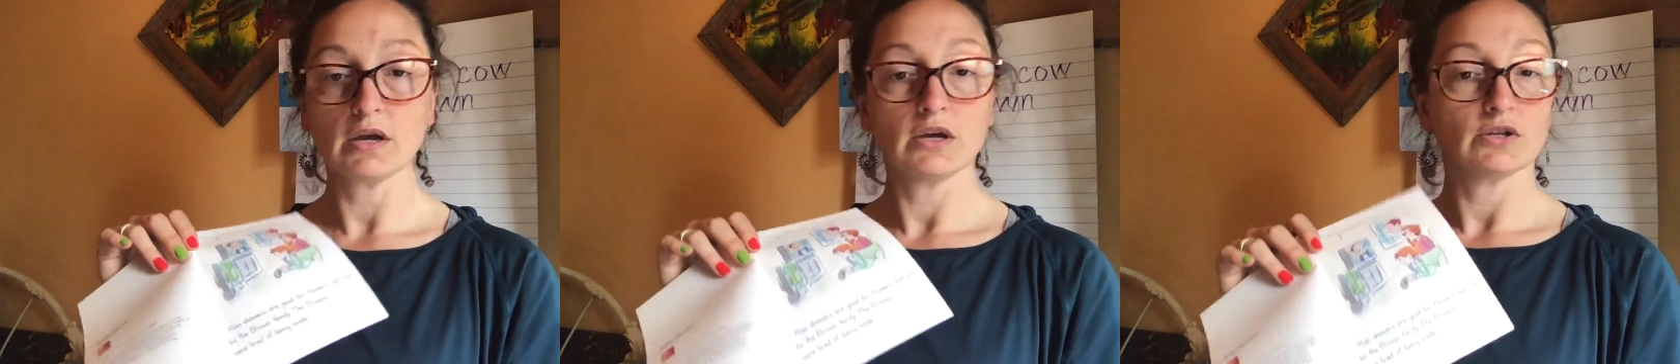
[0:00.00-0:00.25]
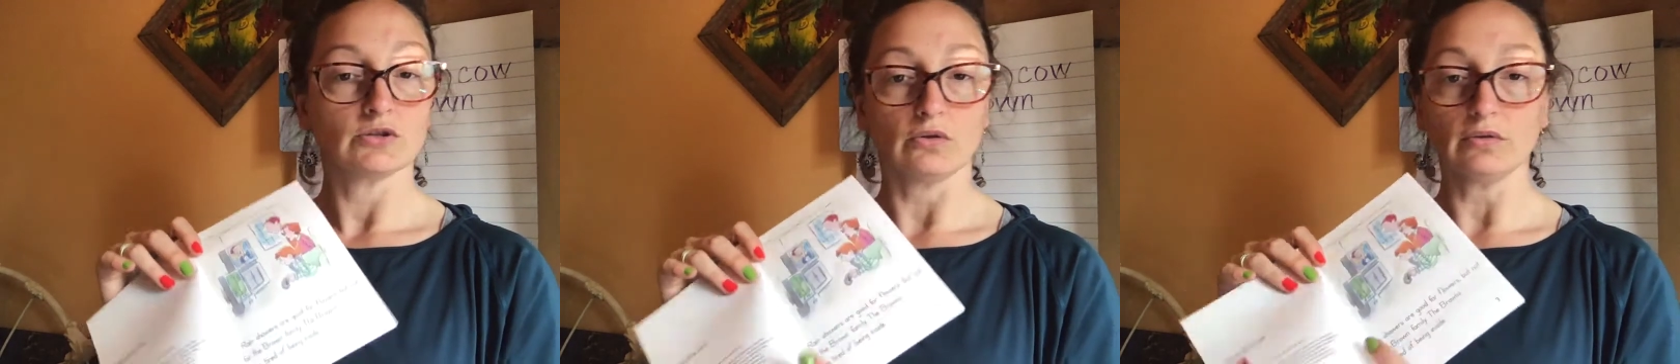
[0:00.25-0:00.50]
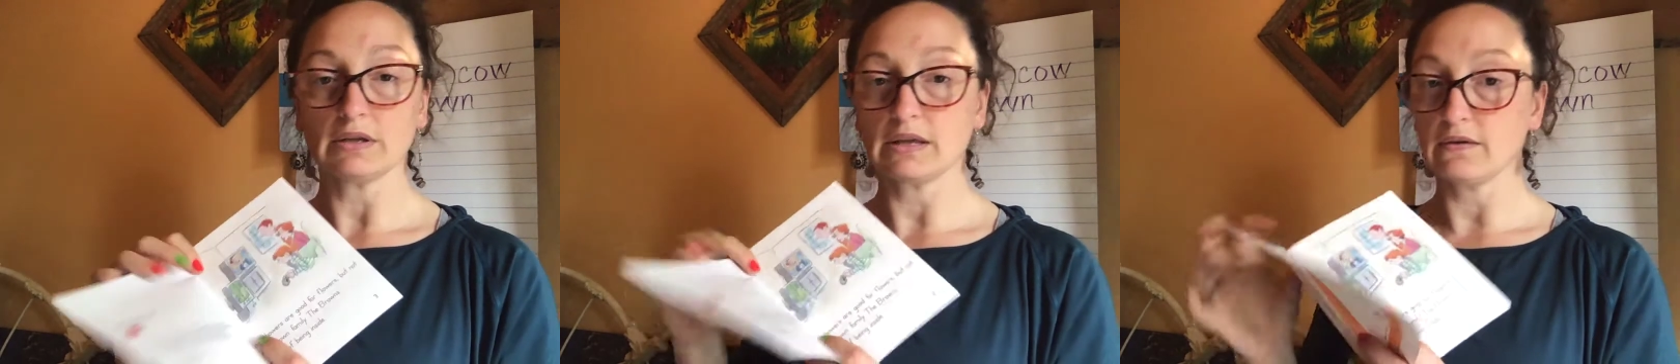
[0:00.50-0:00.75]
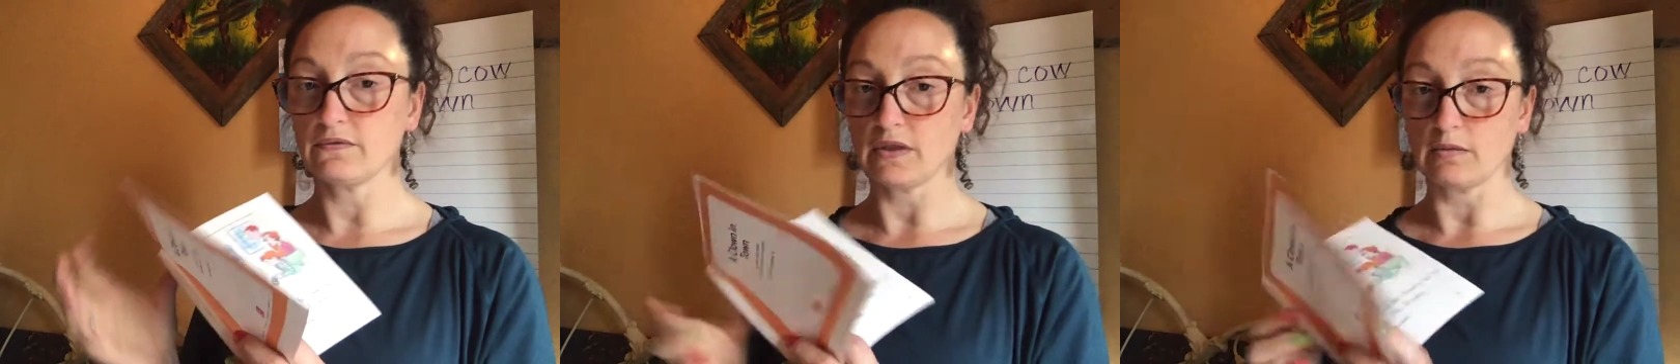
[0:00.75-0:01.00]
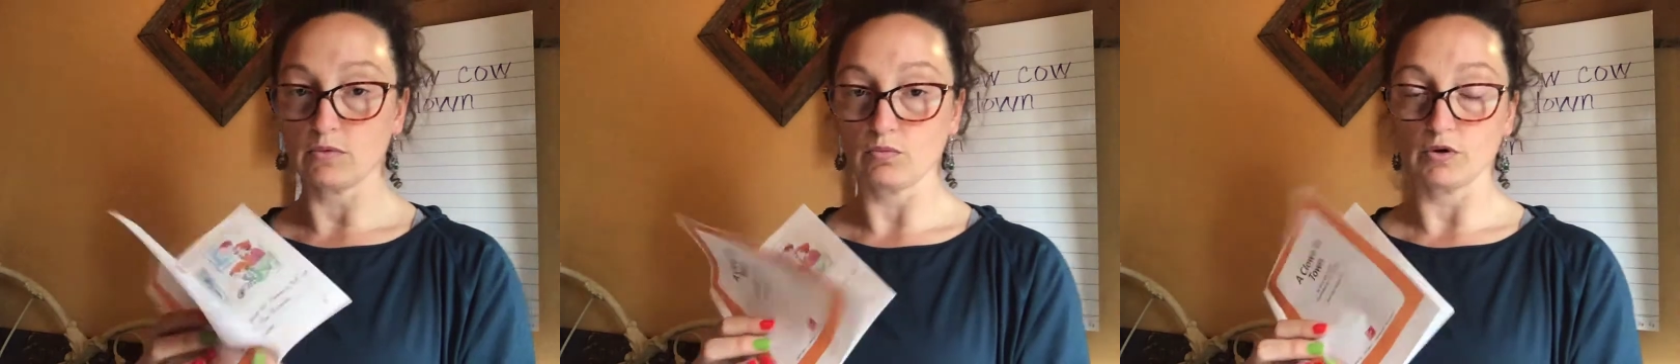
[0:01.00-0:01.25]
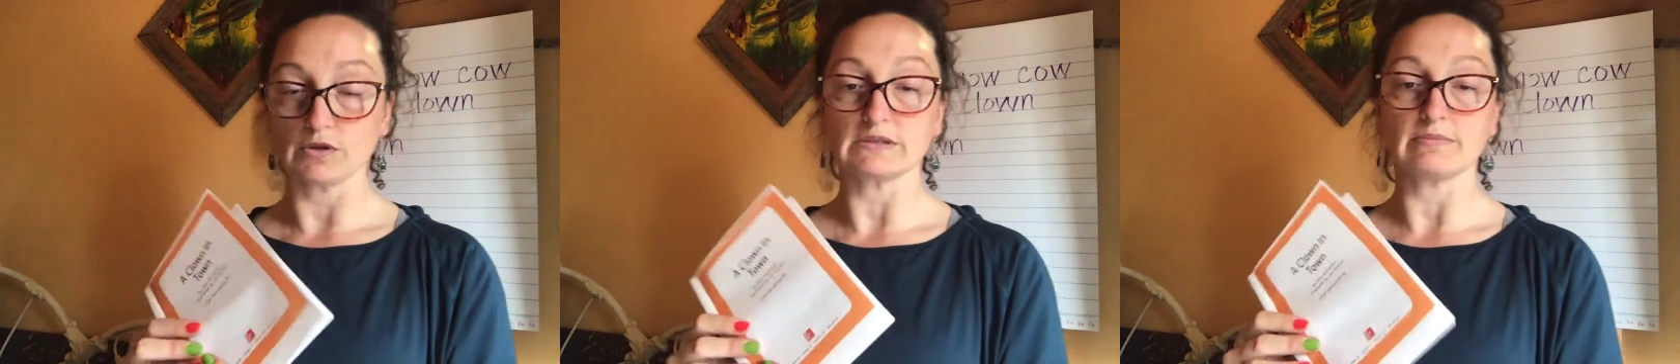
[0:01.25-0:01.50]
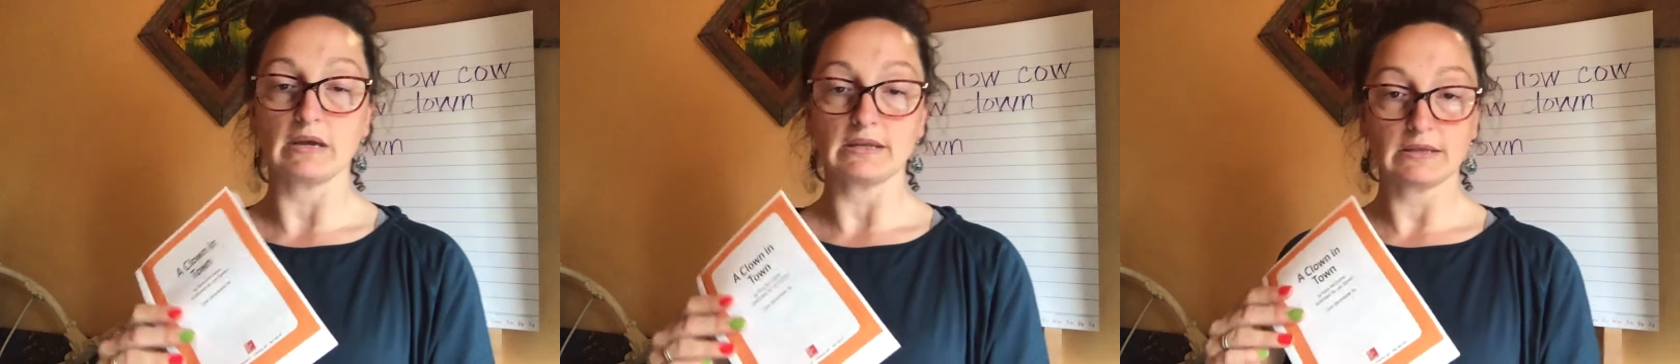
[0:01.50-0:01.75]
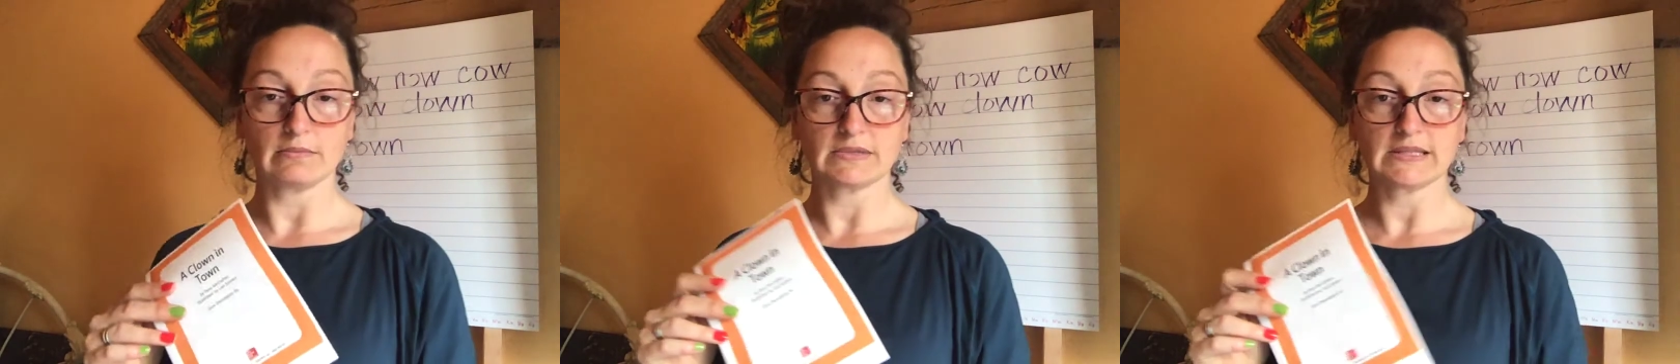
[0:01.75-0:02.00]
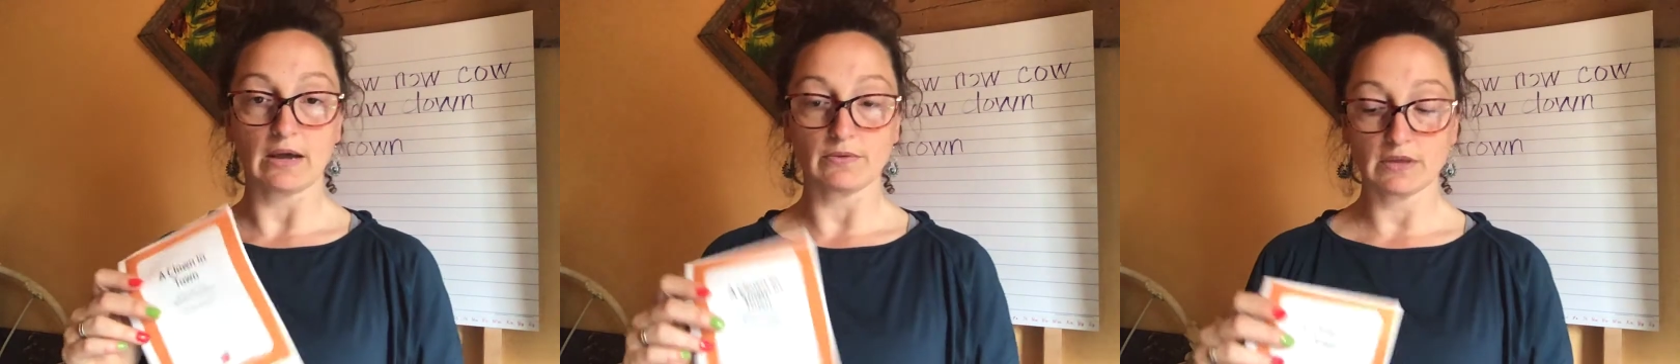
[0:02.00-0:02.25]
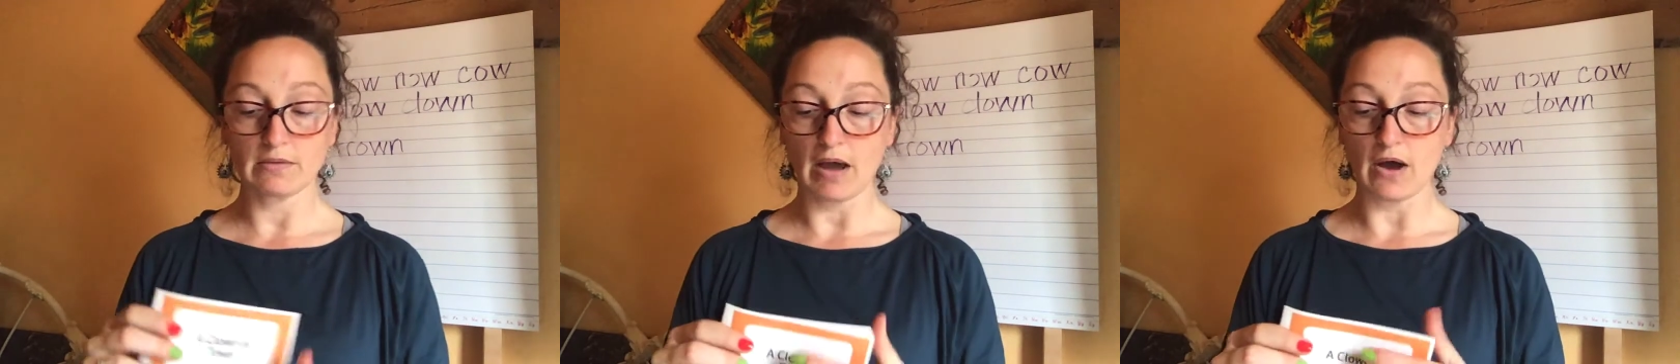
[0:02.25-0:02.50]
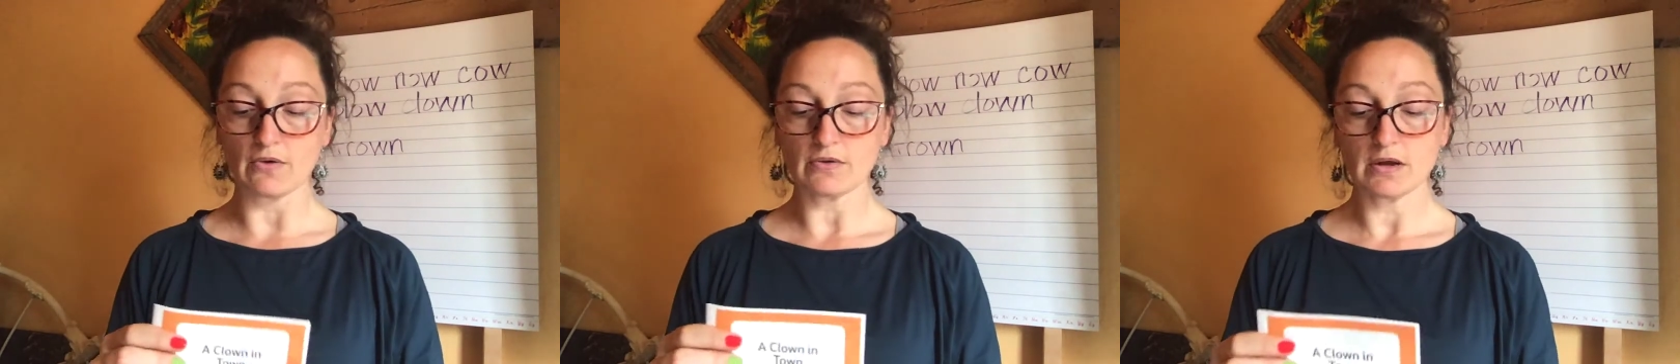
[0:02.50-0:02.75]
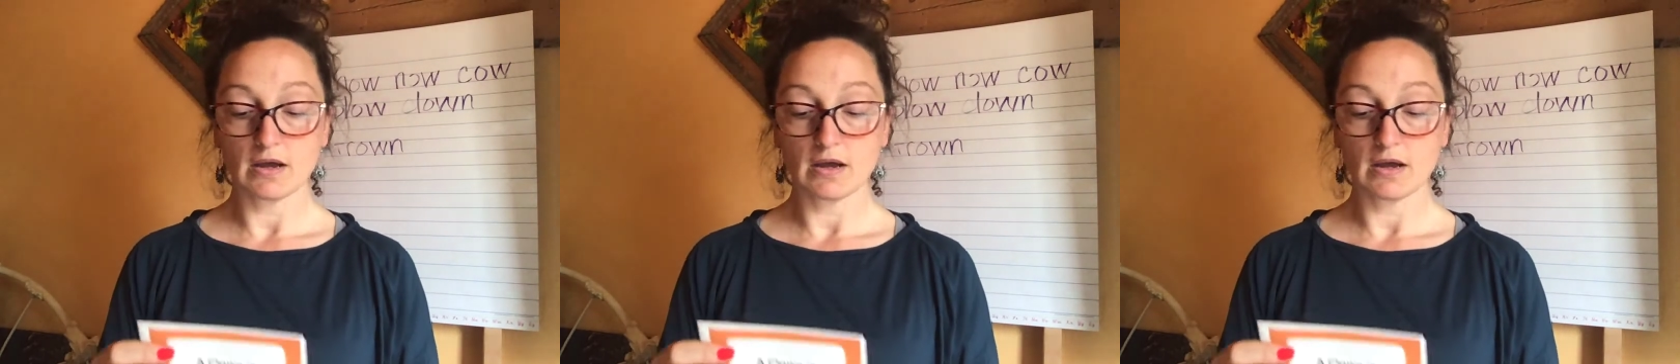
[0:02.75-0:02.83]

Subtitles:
Don't give them the words, make them sound them out.